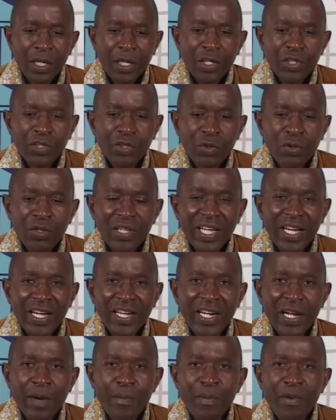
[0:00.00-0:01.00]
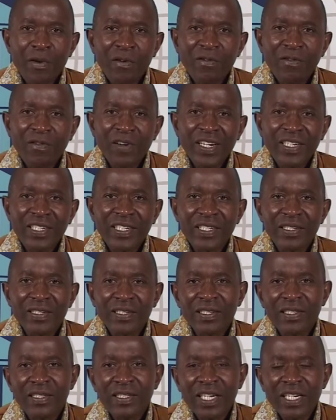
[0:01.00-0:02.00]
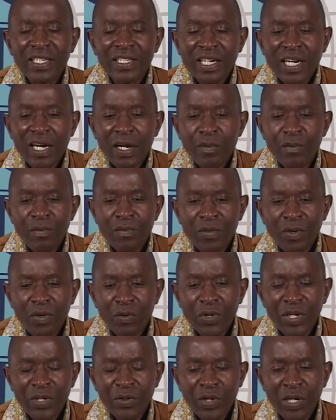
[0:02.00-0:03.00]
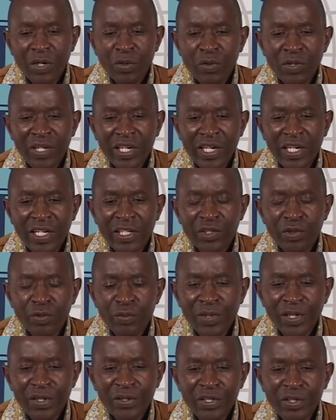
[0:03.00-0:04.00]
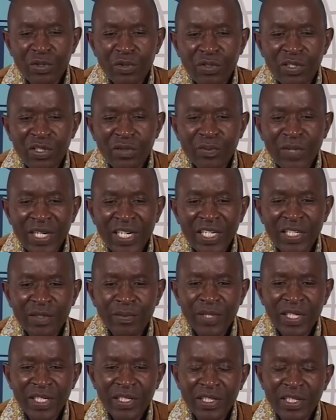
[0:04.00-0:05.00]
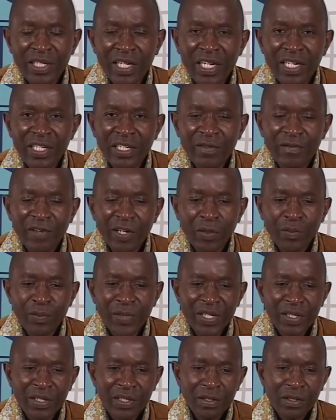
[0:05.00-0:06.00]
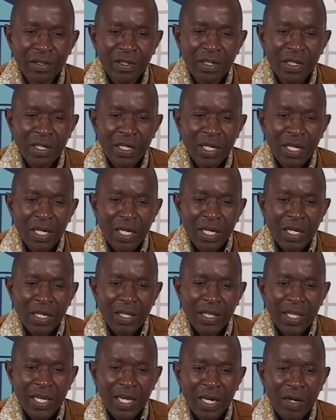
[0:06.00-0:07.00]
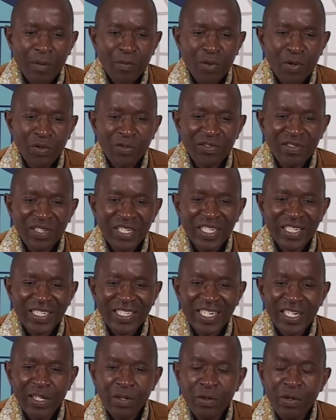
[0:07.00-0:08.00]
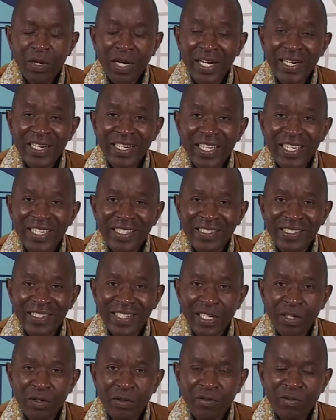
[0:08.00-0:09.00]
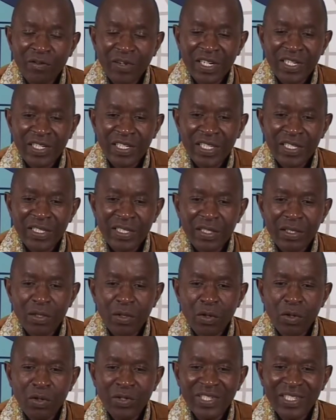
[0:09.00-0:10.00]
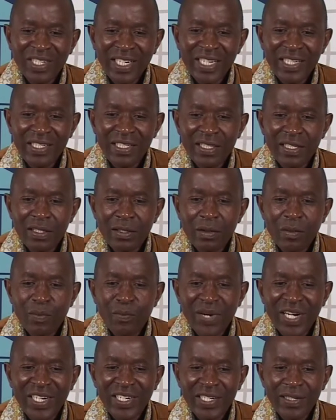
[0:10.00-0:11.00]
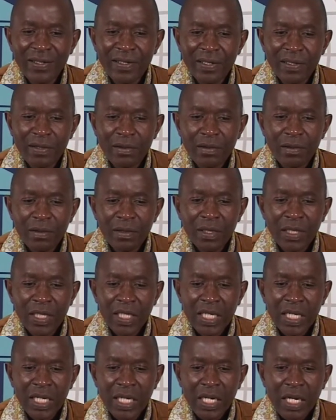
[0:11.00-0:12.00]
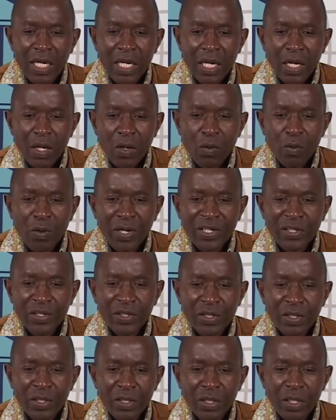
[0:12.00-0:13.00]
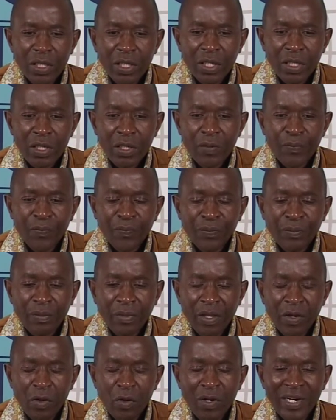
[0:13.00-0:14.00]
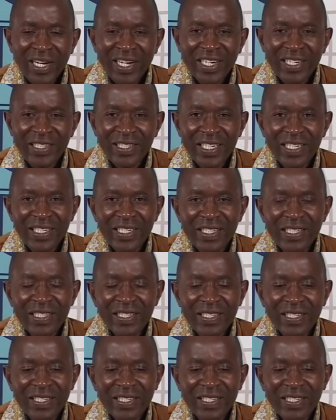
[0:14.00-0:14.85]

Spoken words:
So there are a number of factors that come when we are looking at human resource management and development. There are both internal and external factors or trends, patterns. What organizations